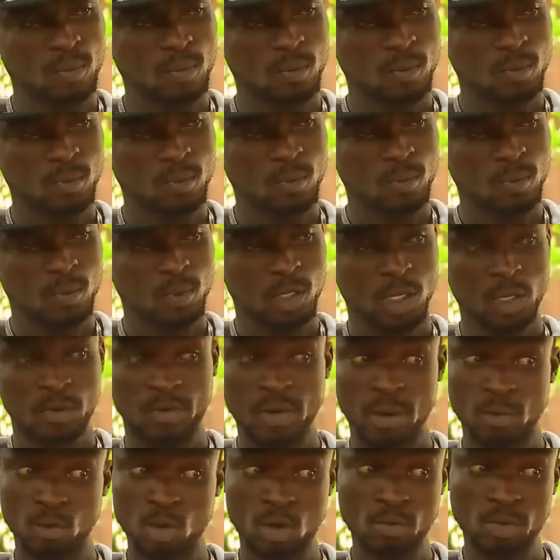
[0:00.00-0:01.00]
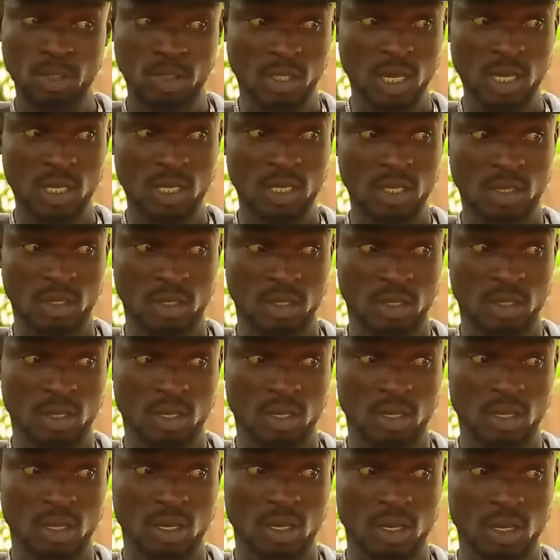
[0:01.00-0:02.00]
if I'm not mistaken,
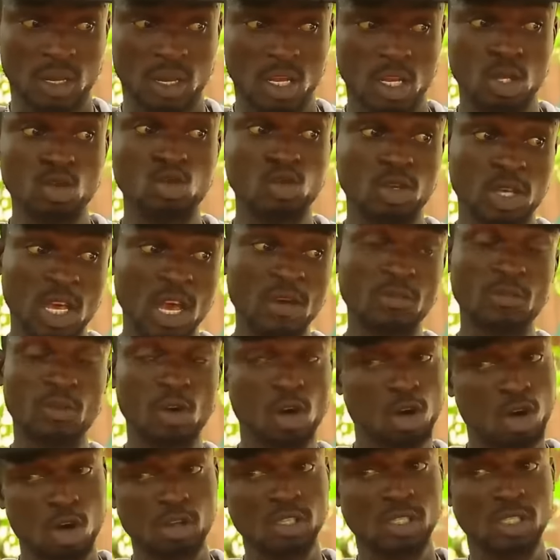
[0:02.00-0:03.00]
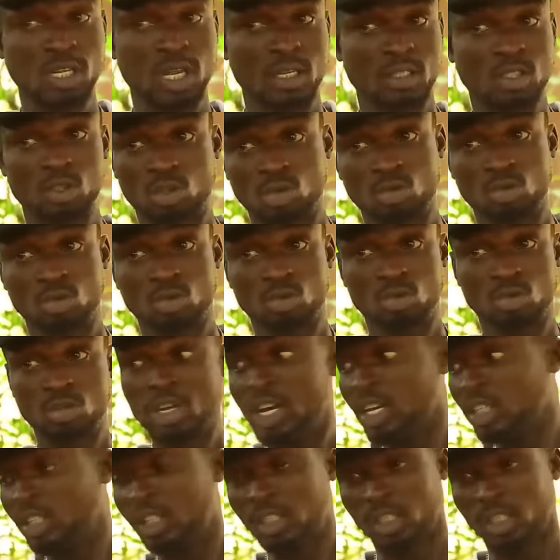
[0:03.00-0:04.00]
you gave your consent to AGK